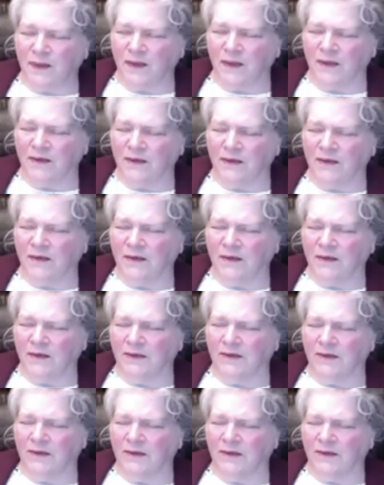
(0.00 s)

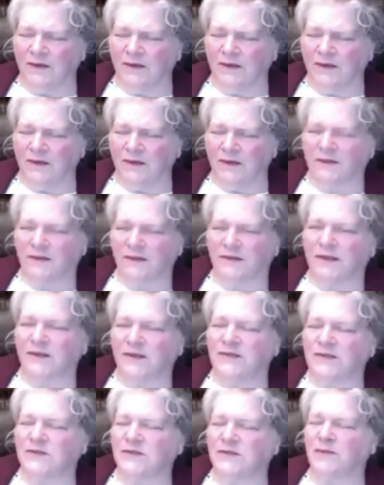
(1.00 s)

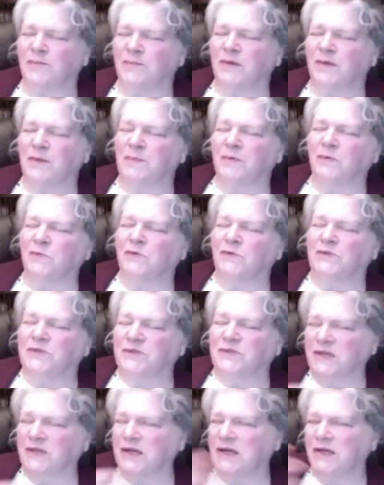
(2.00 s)
and people will
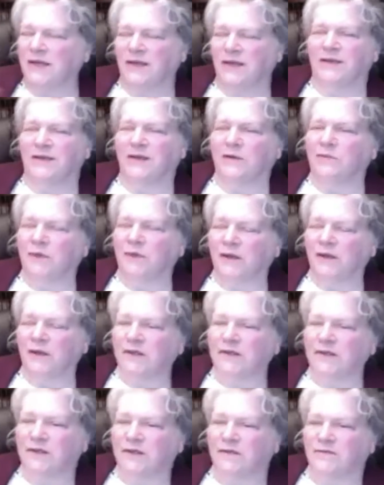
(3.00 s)
see their
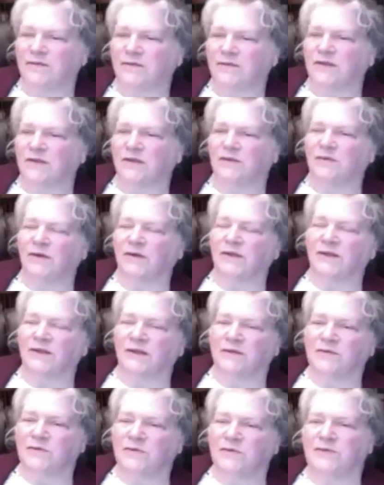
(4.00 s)
relatives, and their
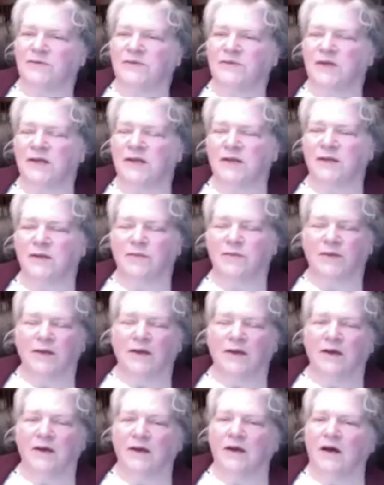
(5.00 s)
relatives will say to them,
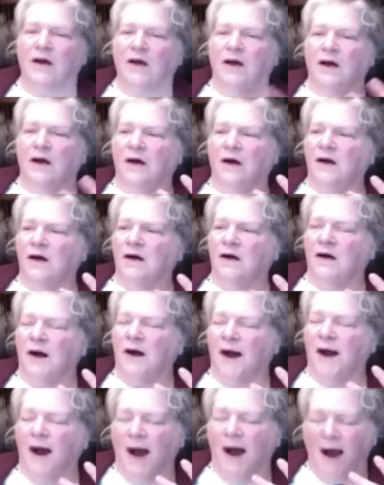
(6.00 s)

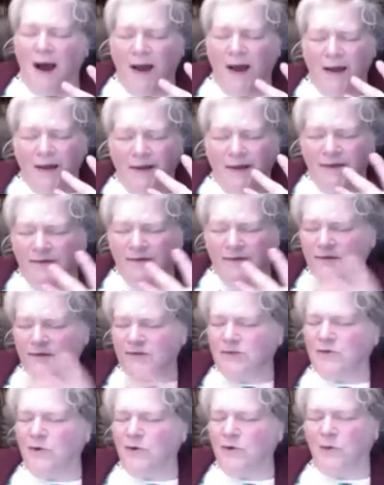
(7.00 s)
I
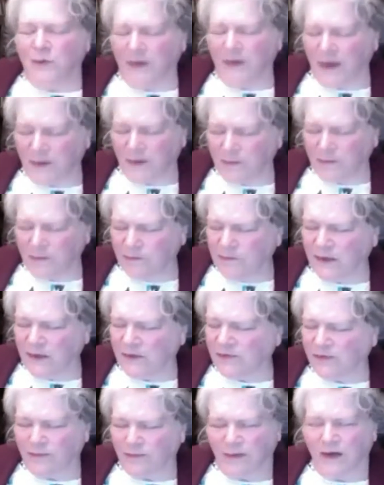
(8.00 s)
stole that mill
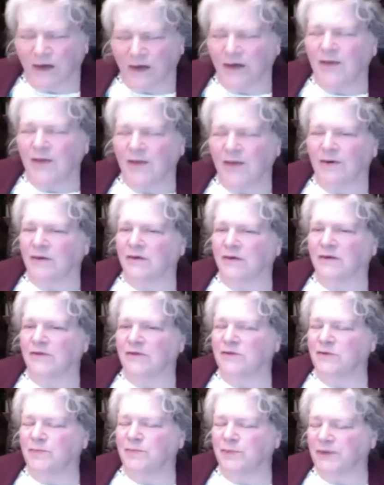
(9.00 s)
from our neighbor, could
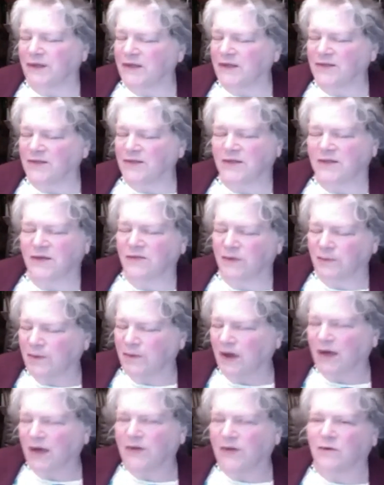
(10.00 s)
you please give it
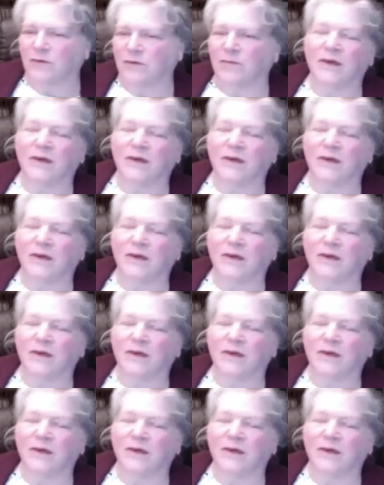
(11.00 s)
back to him?